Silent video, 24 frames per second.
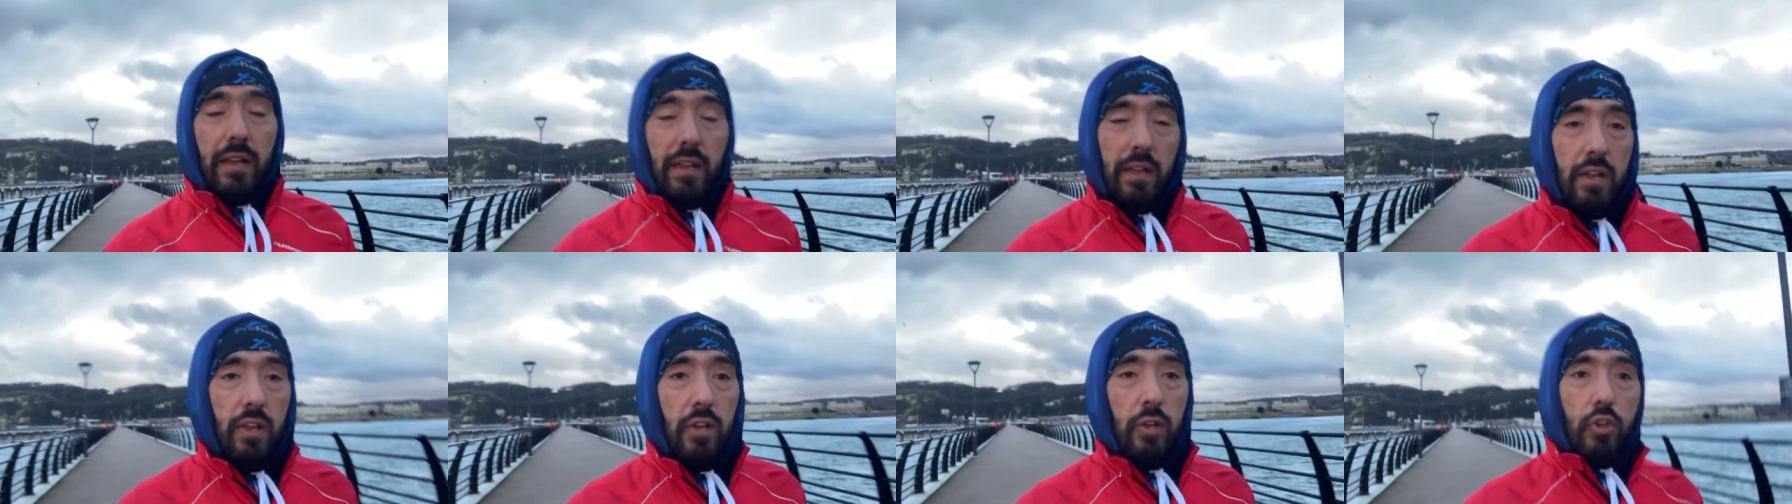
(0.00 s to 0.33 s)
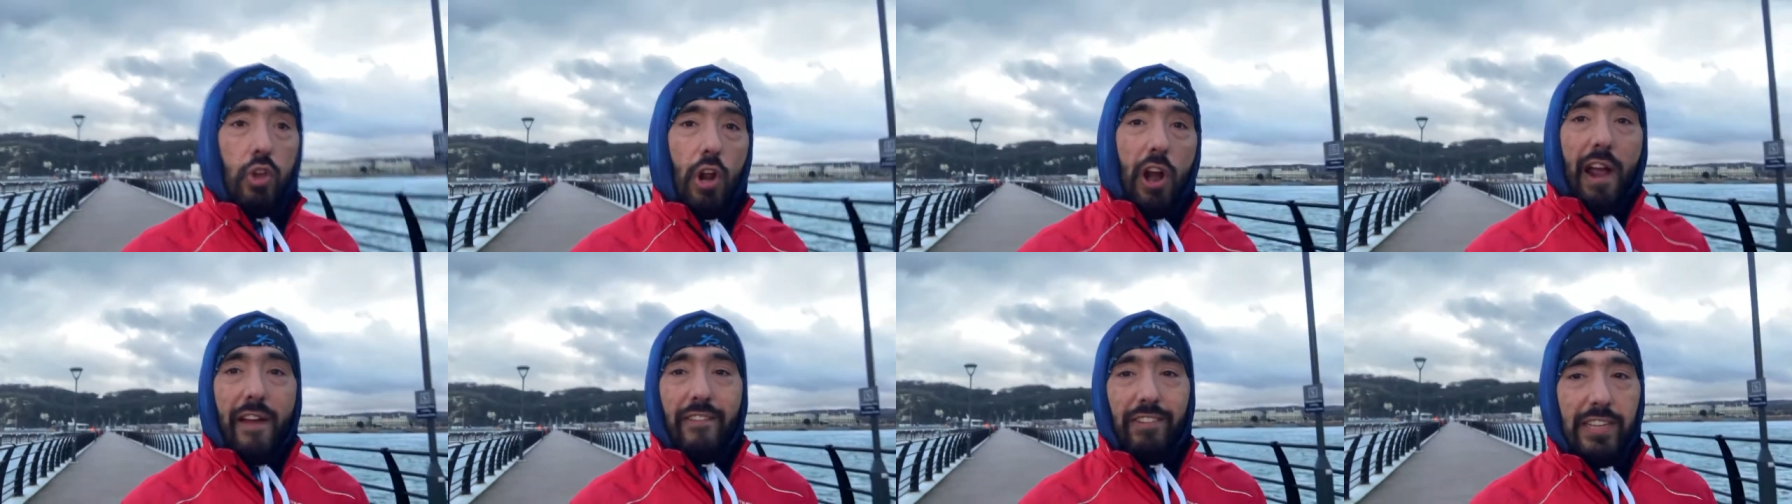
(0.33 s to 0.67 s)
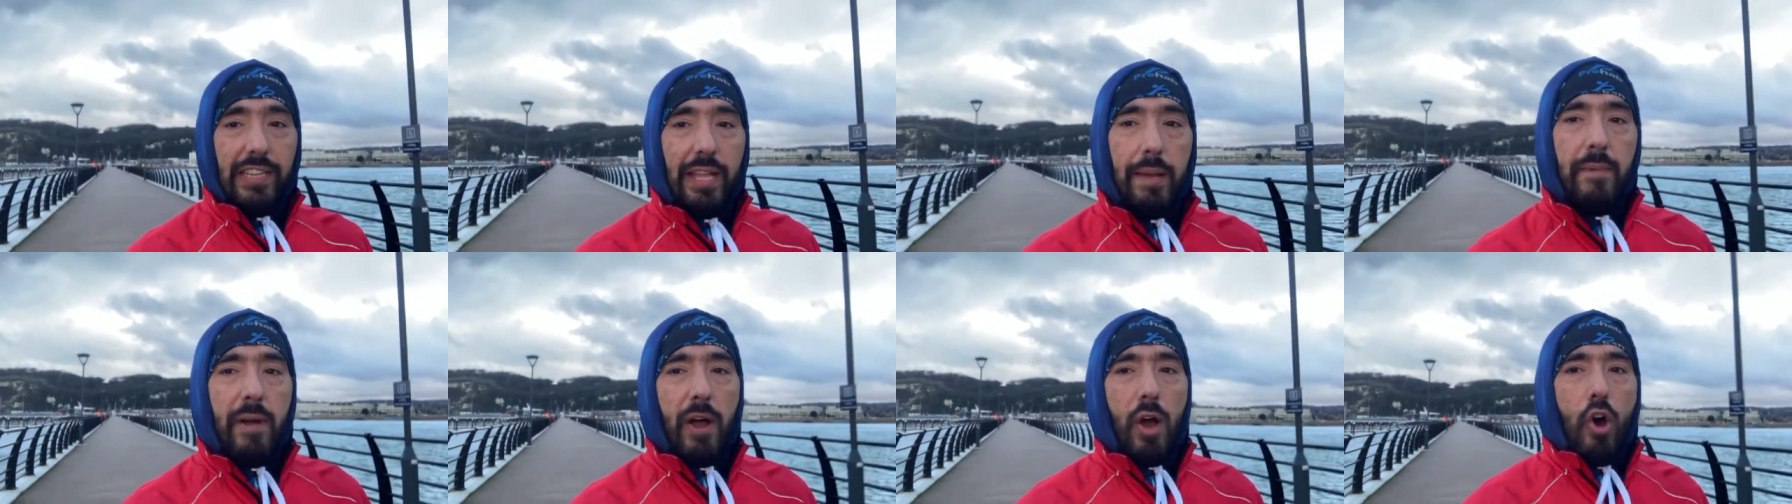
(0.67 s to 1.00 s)
you're having
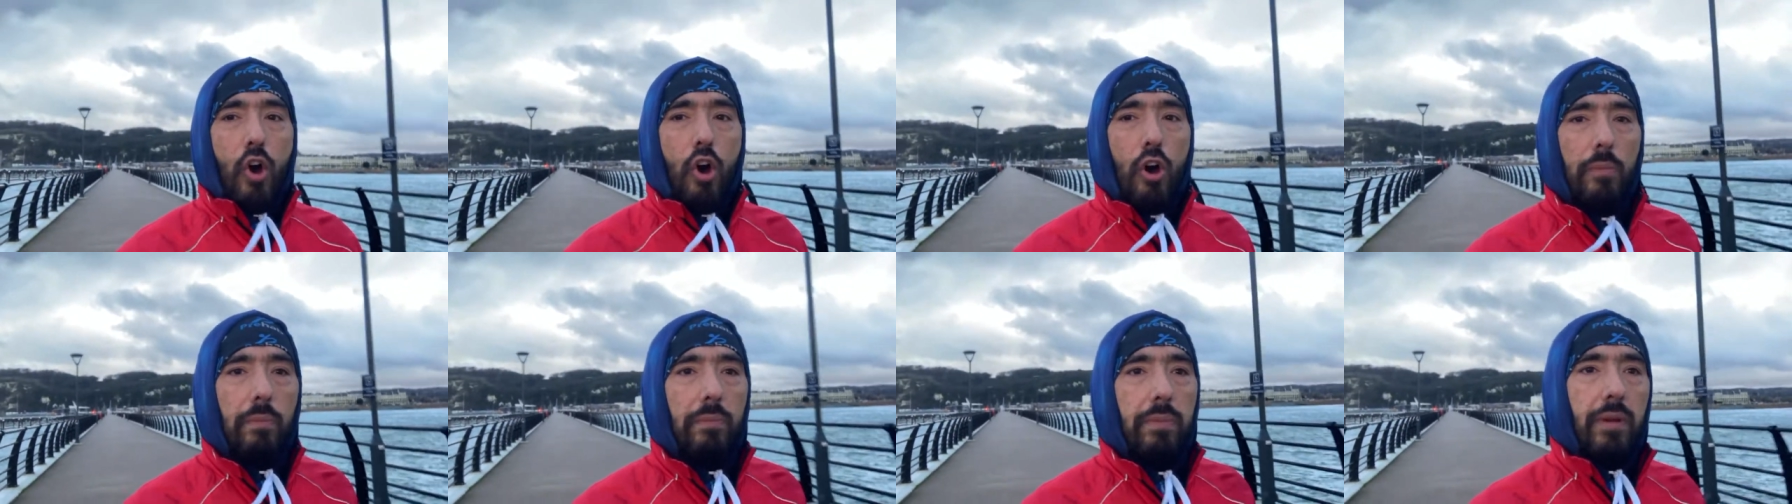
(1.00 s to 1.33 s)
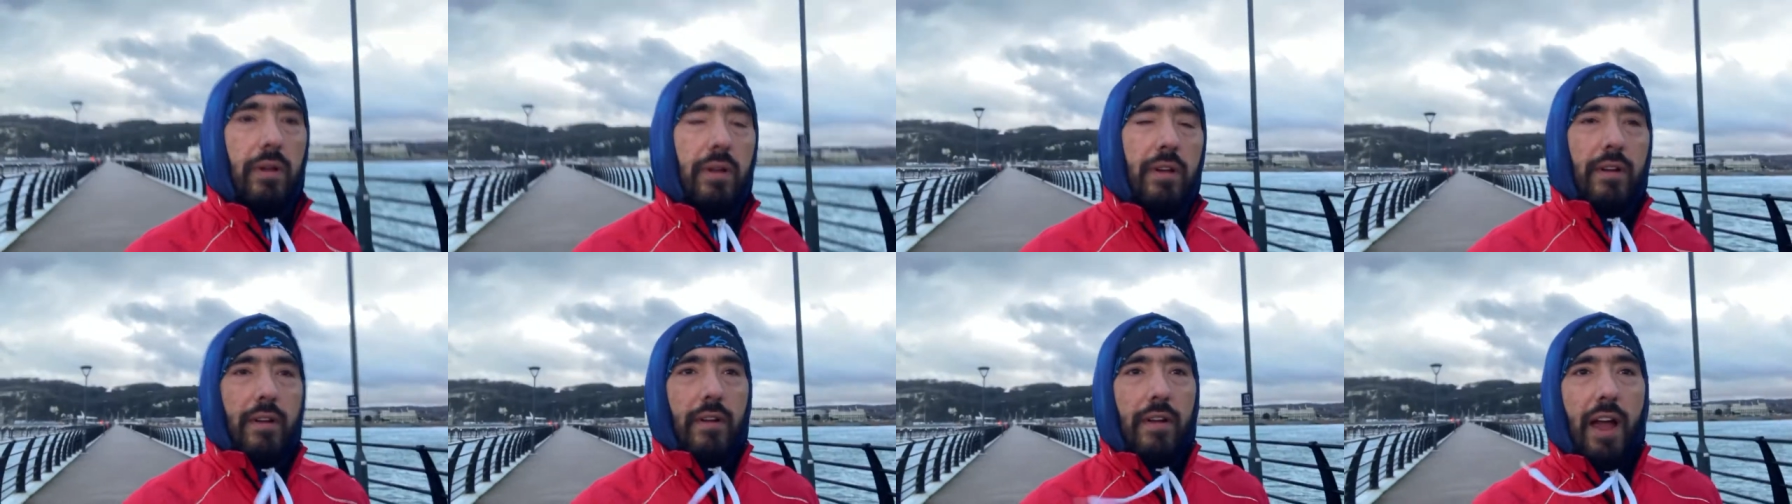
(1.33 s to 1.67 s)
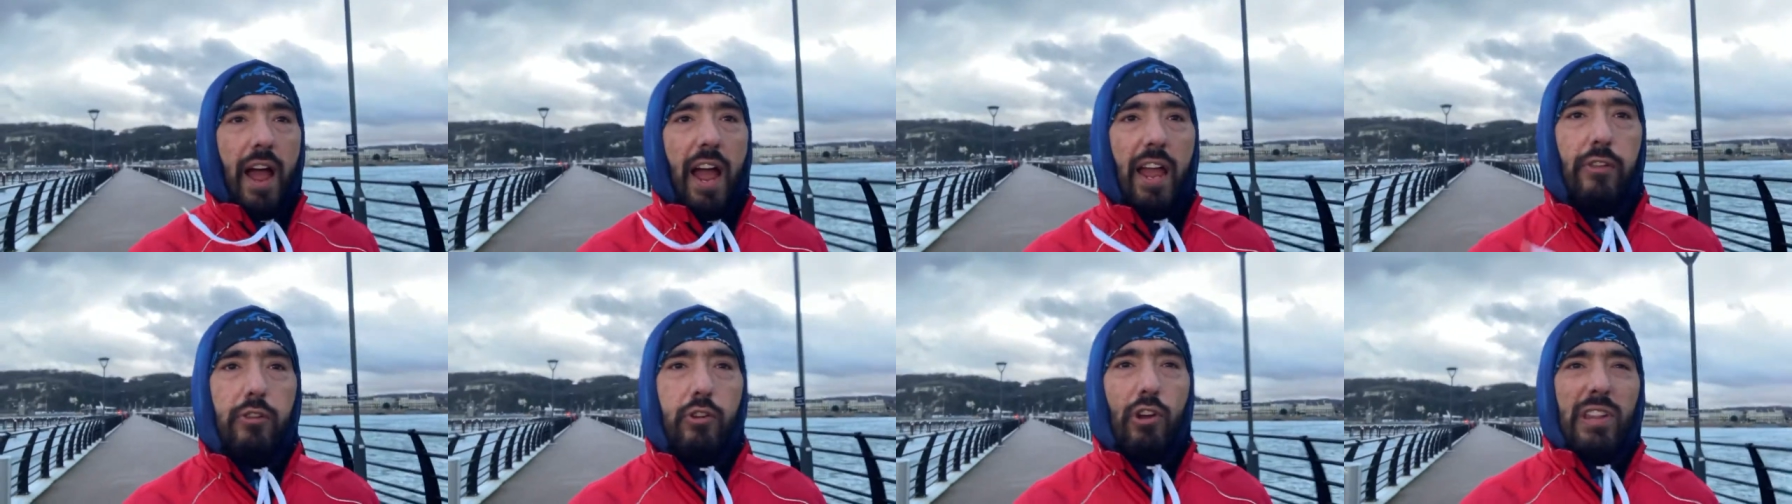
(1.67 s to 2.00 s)
time at home
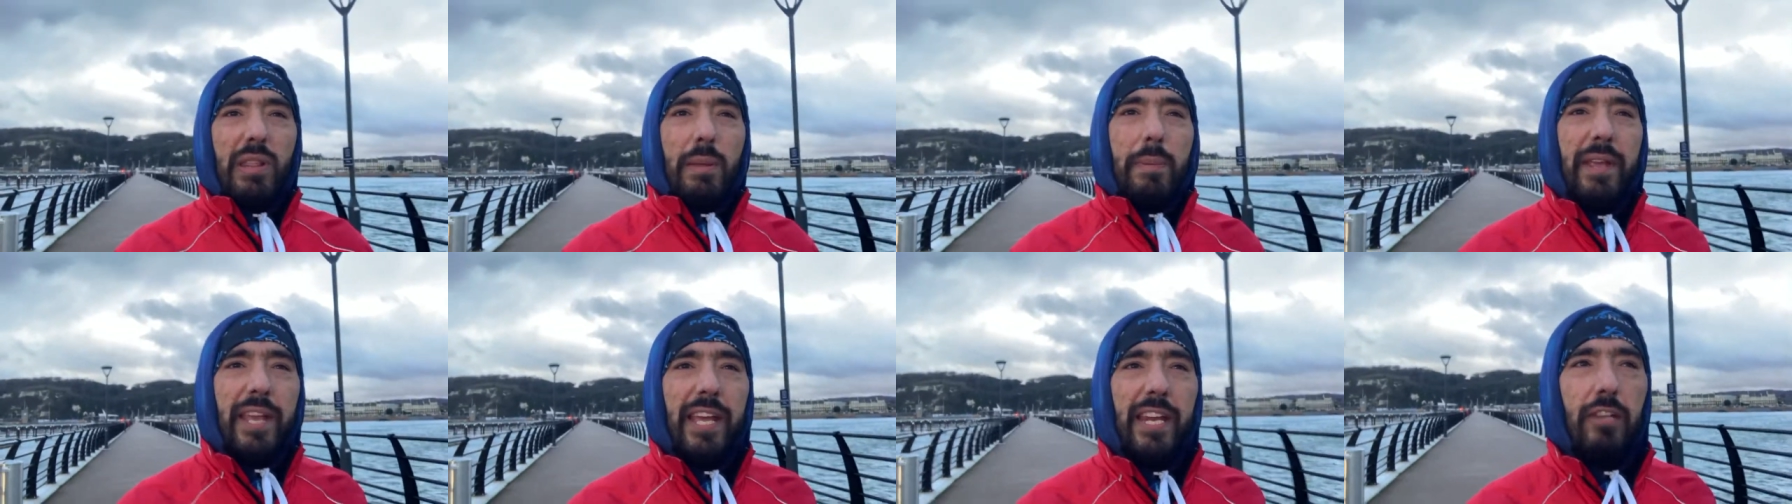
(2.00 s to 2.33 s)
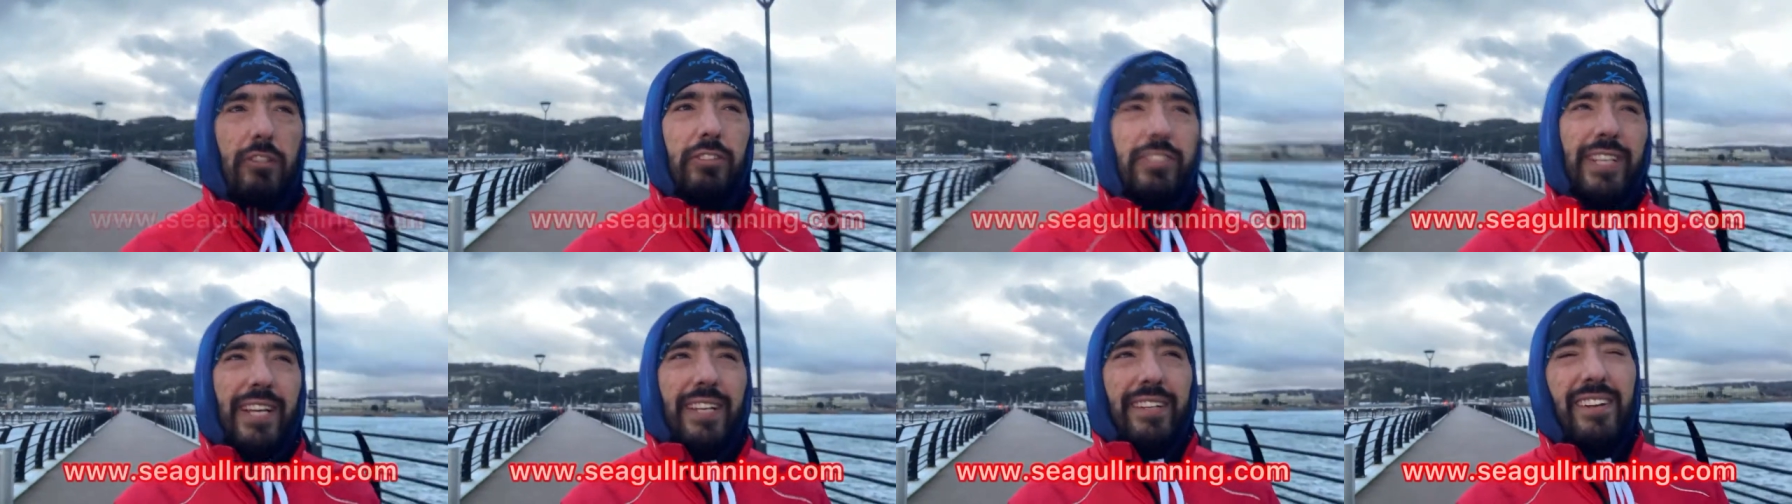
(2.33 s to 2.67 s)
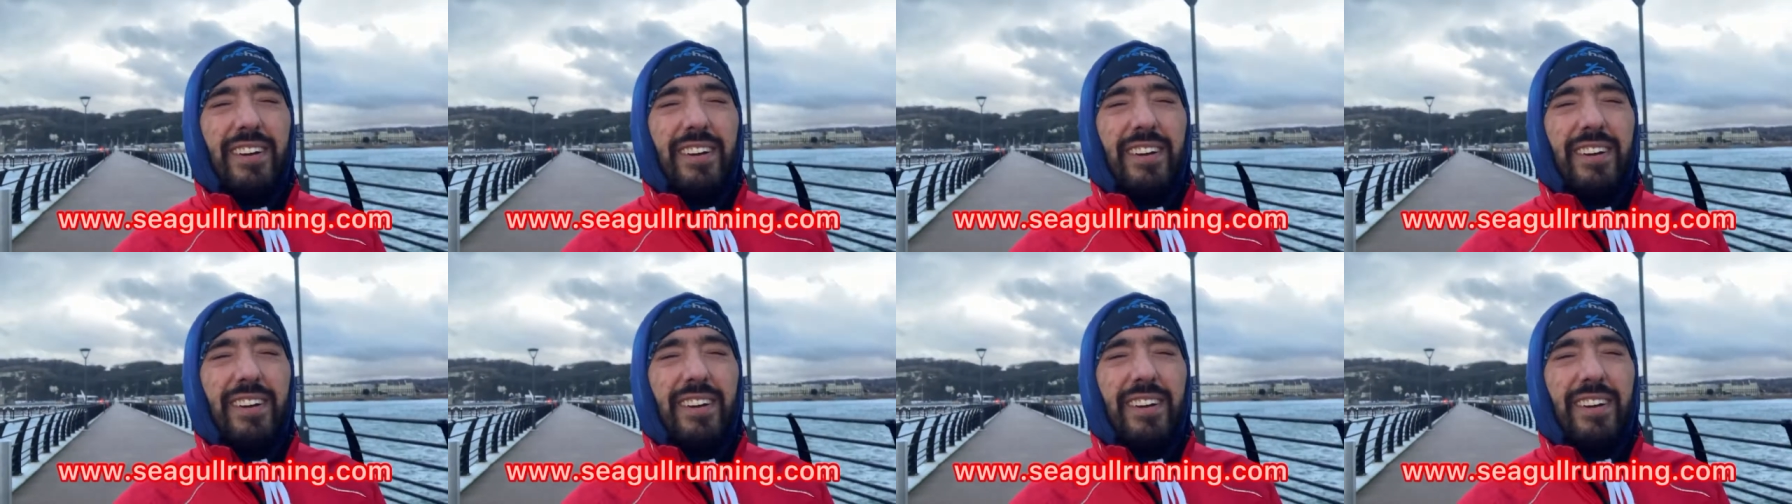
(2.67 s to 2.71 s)
and you're at the beginning saying,